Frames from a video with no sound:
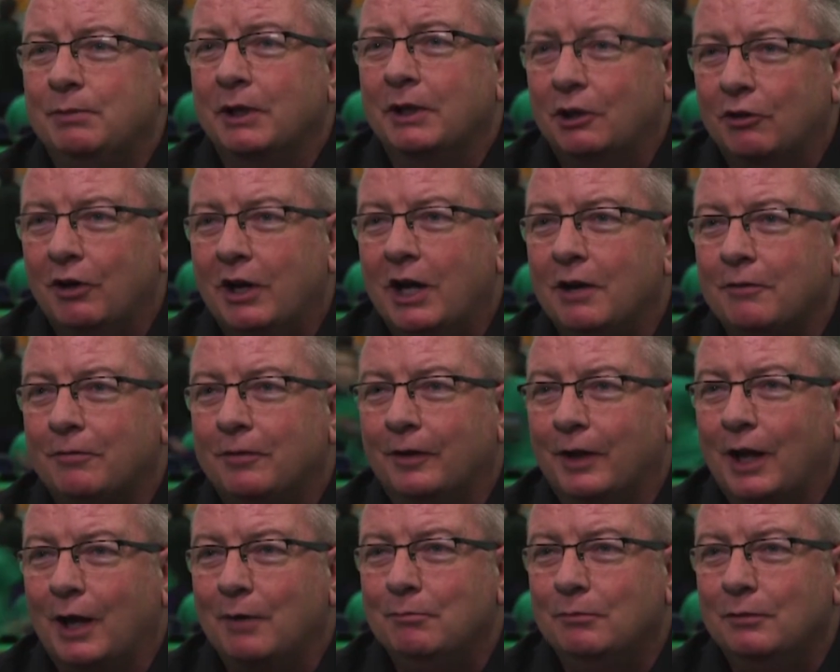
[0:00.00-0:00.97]
been great for
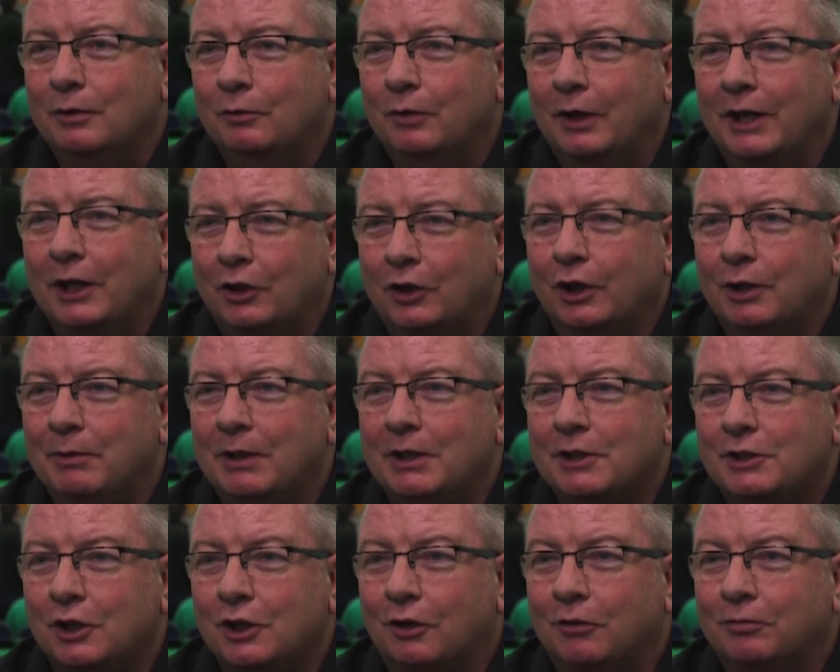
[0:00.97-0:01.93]
them when it could have been
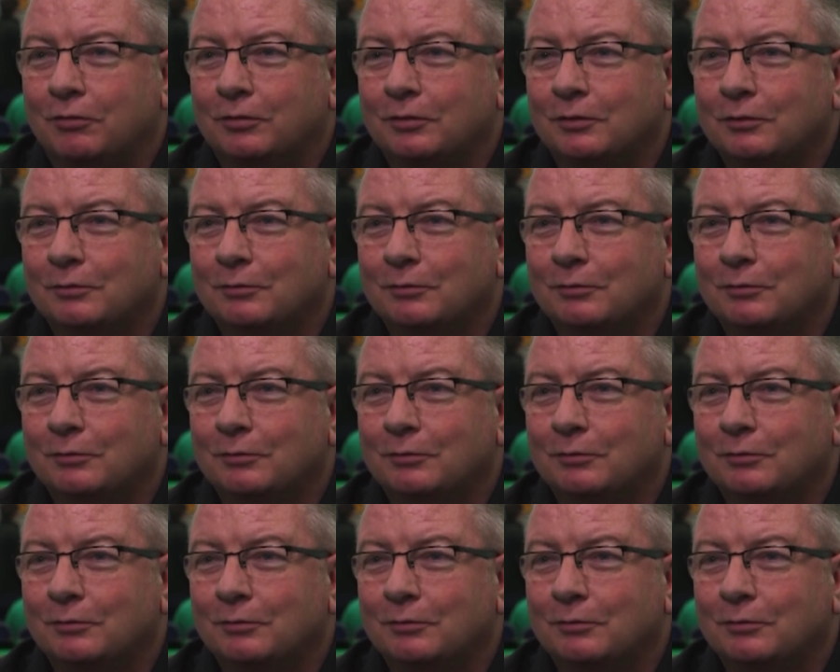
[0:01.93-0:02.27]
tough.